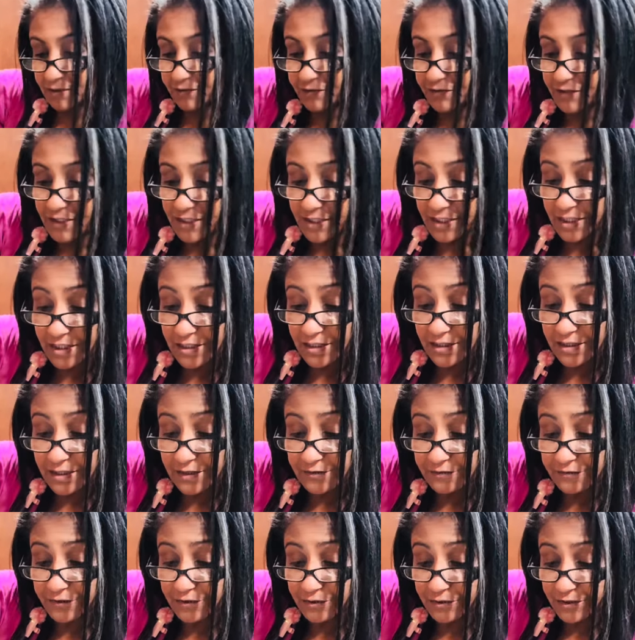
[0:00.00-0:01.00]
of the year. And if
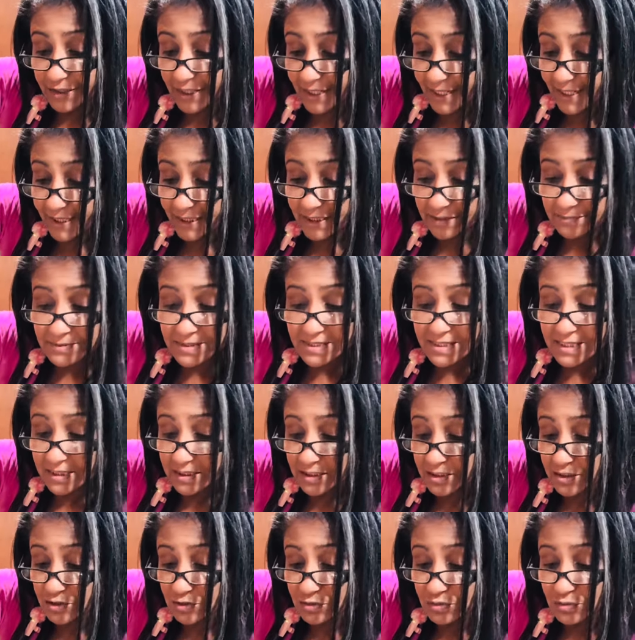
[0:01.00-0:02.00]
you're not, I'm
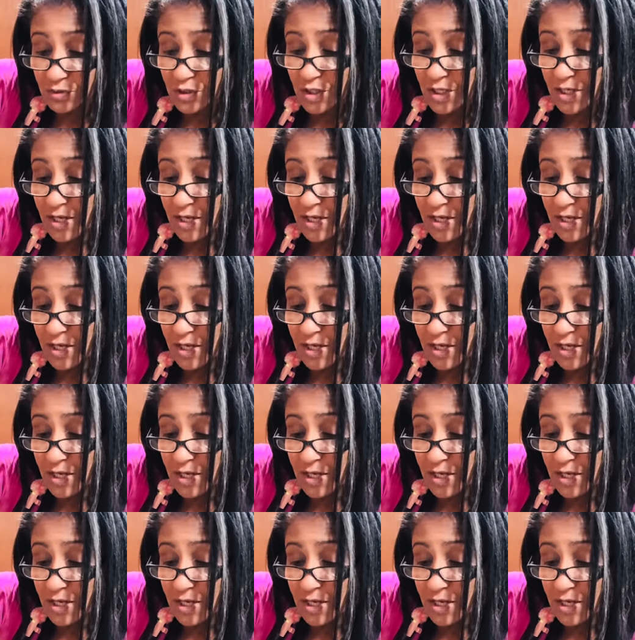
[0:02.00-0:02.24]
sending you